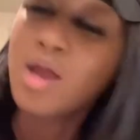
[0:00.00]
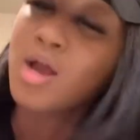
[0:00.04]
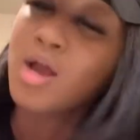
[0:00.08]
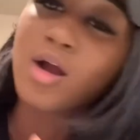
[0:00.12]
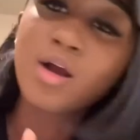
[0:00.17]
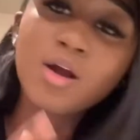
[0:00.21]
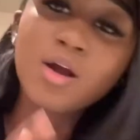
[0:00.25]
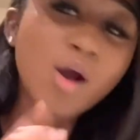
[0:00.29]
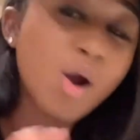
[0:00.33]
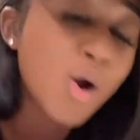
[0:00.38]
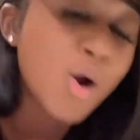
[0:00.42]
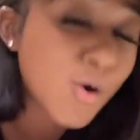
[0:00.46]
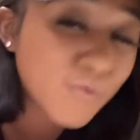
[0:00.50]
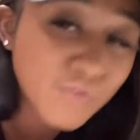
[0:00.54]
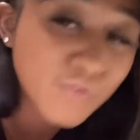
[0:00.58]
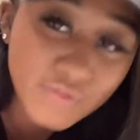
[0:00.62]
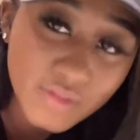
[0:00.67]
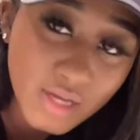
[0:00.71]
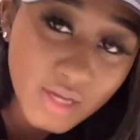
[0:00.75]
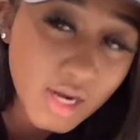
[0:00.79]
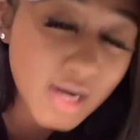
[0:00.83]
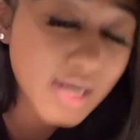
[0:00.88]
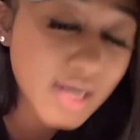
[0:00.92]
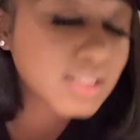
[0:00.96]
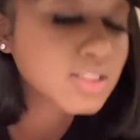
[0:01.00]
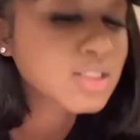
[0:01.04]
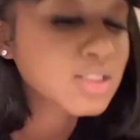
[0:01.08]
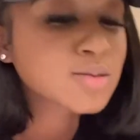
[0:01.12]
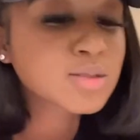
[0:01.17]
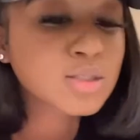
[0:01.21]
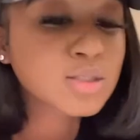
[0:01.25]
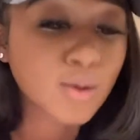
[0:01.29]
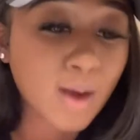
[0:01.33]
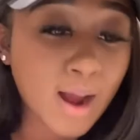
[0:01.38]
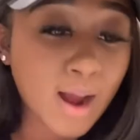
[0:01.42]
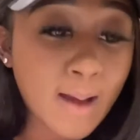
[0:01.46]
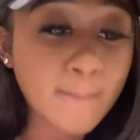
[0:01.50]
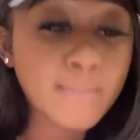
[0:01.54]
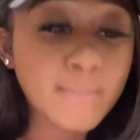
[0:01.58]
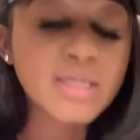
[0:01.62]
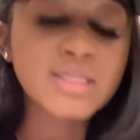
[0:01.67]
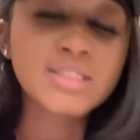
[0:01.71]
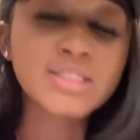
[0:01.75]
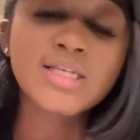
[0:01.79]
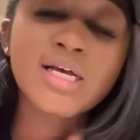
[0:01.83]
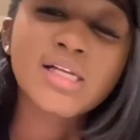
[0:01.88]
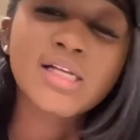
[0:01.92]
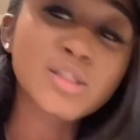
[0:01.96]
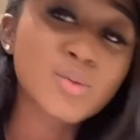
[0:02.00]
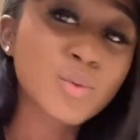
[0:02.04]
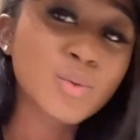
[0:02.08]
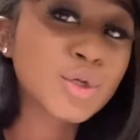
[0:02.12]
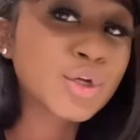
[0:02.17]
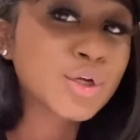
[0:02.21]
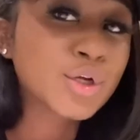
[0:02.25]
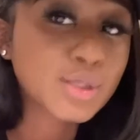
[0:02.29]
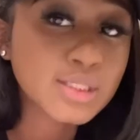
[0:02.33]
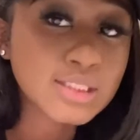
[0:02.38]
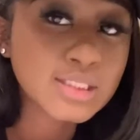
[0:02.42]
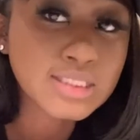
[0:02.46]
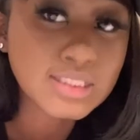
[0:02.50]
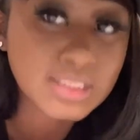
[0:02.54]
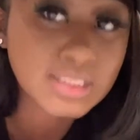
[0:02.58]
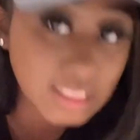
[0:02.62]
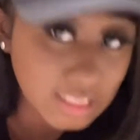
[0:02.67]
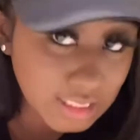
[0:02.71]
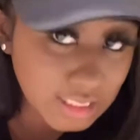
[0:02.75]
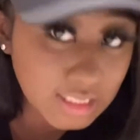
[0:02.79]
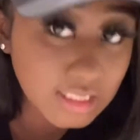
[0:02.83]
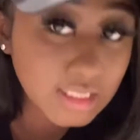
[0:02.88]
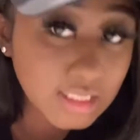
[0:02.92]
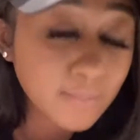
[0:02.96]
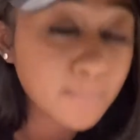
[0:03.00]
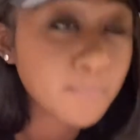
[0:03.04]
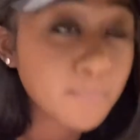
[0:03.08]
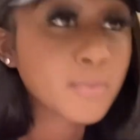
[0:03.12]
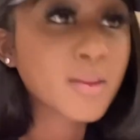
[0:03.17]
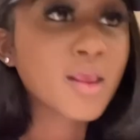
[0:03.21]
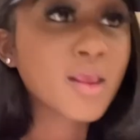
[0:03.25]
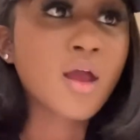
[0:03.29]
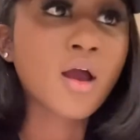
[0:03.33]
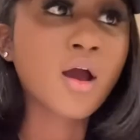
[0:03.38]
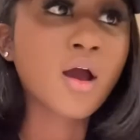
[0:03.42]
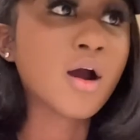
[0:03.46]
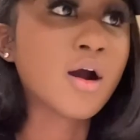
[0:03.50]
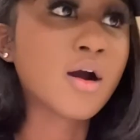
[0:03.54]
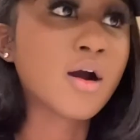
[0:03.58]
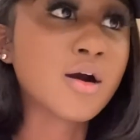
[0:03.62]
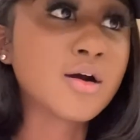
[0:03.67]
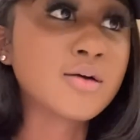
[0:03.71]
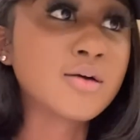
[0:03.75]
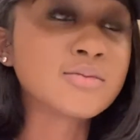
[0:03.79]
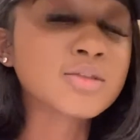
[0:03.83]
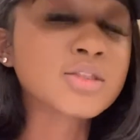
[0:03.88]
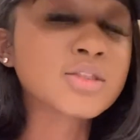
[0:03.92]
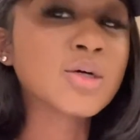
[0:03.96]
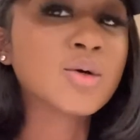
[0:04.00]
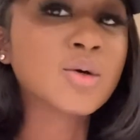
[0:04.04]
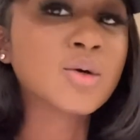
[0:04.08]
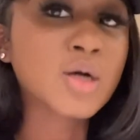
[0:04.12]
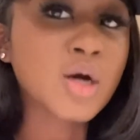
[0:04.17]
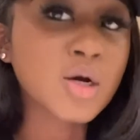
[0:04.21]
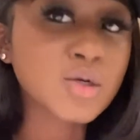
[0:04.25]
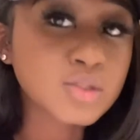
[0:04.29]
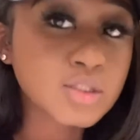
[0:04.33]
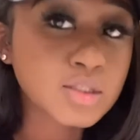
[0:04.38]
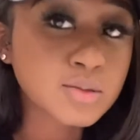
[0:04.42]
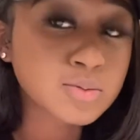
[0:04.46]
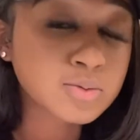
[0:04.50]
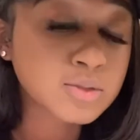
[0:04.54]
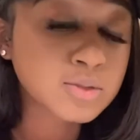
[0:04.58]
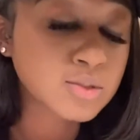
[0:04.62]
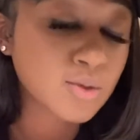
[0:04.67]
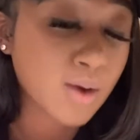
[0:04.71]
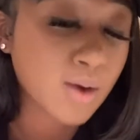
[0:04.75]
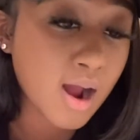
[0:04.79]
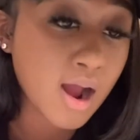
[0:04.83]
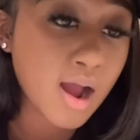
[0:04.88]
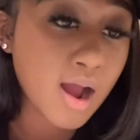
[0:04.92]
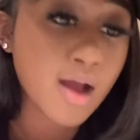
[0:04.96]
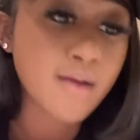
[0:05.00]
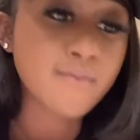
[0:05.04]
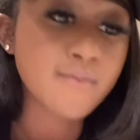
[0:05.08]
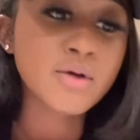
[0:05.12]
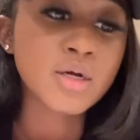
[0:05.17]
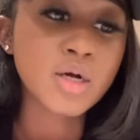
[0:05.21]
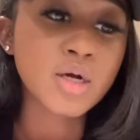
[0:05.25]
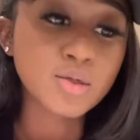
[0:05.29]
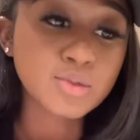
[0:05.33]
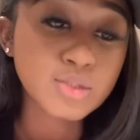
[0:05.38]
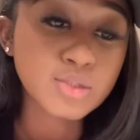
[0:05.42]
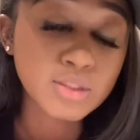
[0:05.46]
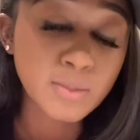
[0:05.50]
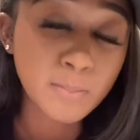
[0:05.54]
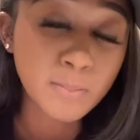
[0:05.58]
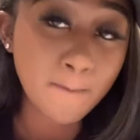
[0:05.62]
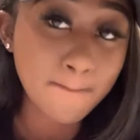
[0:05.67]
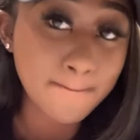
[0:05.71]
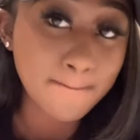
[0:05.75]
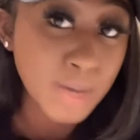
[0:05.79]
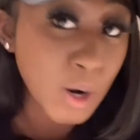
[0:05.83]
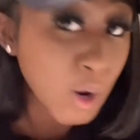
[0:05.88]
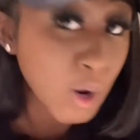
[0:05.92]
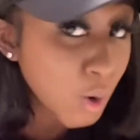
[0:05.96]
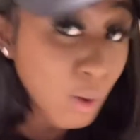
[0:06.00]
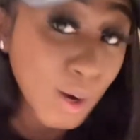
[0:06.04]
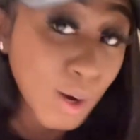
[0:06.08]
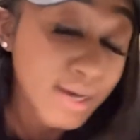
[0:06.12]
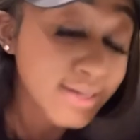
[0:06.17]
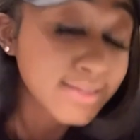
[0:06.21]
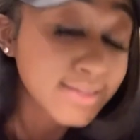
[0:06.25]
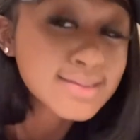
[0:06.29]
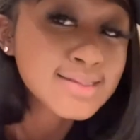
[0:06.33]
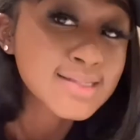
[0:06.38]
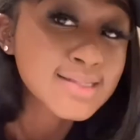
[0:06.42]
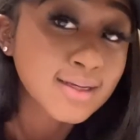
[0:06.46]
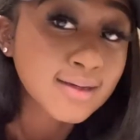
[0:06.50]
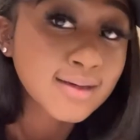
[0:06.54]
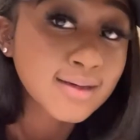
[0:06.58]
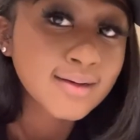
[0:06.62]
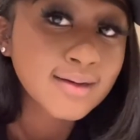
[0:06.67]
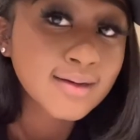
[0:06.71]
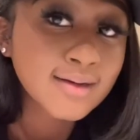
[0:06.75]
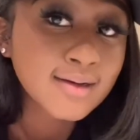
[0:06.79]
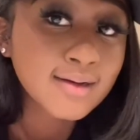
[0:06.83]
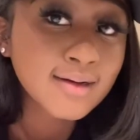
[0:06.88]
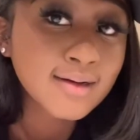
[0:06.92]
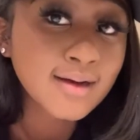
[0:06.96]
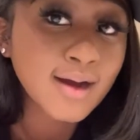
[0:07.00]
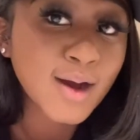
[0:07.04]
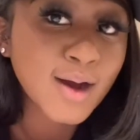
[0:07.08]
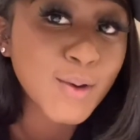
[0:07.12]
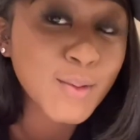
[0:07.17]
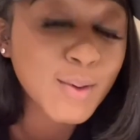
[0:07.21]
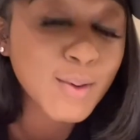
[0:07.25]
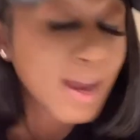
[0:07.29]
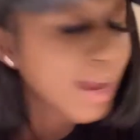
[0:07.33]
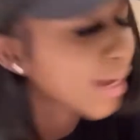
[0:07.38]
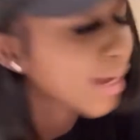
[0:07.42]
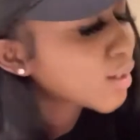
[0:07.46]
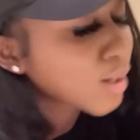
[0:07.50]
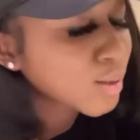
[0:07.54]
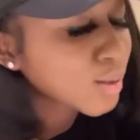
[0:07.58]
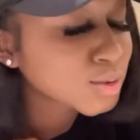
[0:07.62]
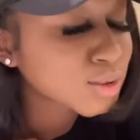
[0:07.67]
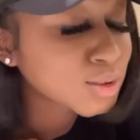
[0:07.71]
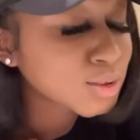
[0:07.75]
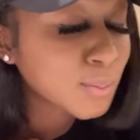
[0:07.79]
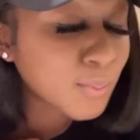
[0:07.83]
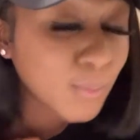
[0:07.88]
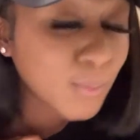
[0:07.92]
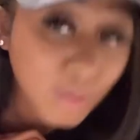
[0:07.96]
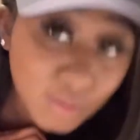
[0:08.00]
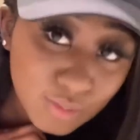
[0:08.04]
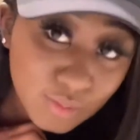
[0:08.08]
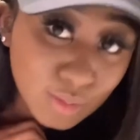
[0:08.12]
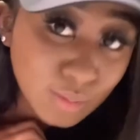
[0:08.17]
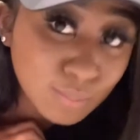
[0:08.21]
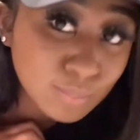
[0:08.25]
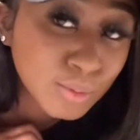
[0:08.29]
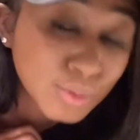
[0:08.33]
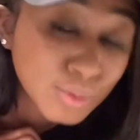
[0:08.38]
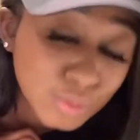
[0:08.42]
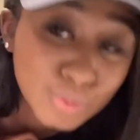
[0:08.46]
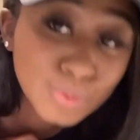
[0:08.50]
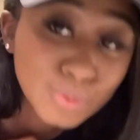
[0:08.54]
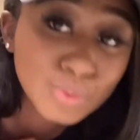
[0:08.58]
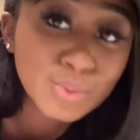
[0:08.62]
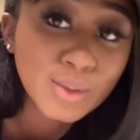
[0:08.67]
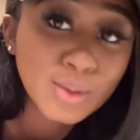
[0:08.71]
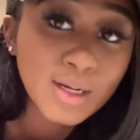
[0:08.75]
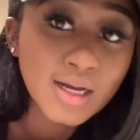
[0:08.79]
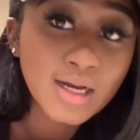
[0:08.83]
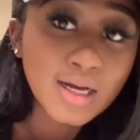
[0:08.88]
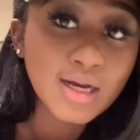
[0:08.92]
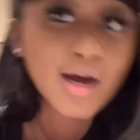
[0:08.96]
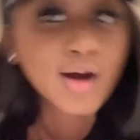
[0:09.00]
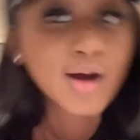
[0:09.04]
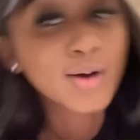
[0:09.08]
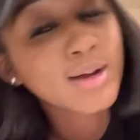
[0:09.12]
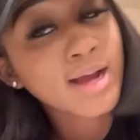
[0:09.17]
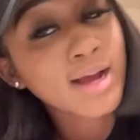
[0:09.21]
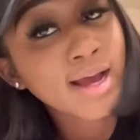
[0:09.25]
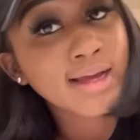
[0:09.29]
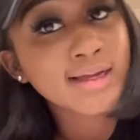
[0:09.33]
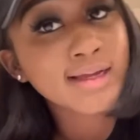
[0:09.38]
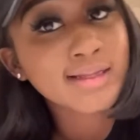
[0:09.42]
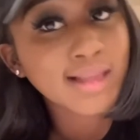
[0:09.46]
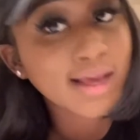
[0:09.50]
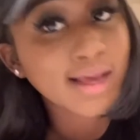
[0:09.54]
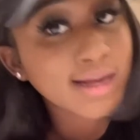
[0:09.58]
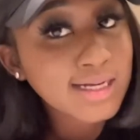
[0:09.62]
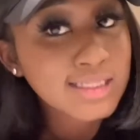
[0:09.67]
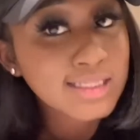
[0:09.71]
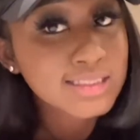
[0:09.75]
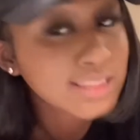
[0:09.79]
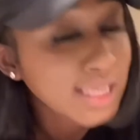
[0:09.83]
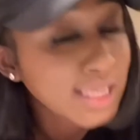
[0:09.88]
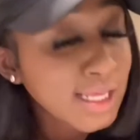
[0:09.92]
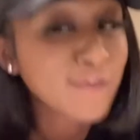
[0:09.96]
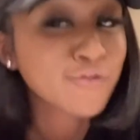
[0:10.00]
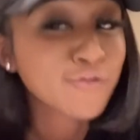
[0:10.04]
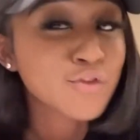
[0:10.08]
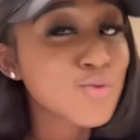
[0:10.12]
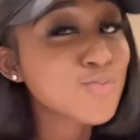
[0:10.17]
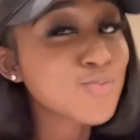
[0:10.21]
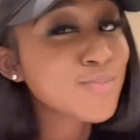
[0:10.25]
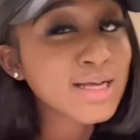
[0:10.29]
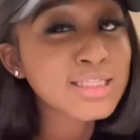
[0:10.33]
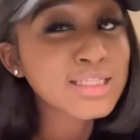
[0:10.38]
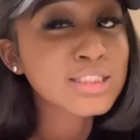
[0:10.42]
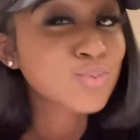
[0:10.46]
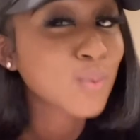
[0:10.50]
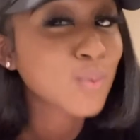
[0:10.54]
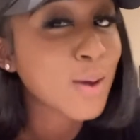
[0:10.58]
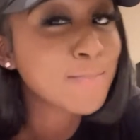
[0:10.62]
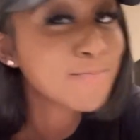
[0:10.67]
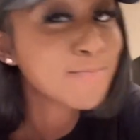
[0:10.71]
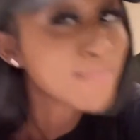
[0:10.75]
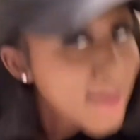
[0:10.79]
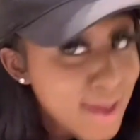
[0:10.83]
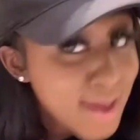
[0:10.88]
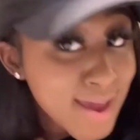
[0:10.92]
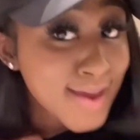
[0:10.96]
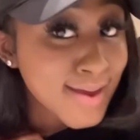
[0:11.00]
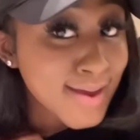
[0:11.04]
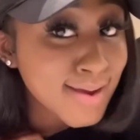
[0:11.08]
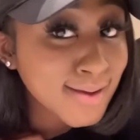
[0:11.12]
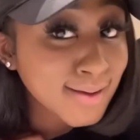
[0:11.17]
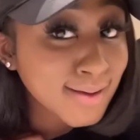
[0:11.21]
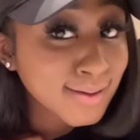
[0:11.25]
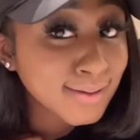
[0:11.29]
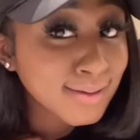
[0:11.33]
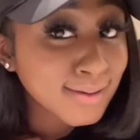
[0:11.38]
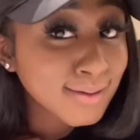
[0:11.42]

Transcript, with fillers: go over there and subscribe because that's where you're going to see it. Um, so go subscribe, go support, okay? Go support the boo, okay? Like I said, if you mess with me,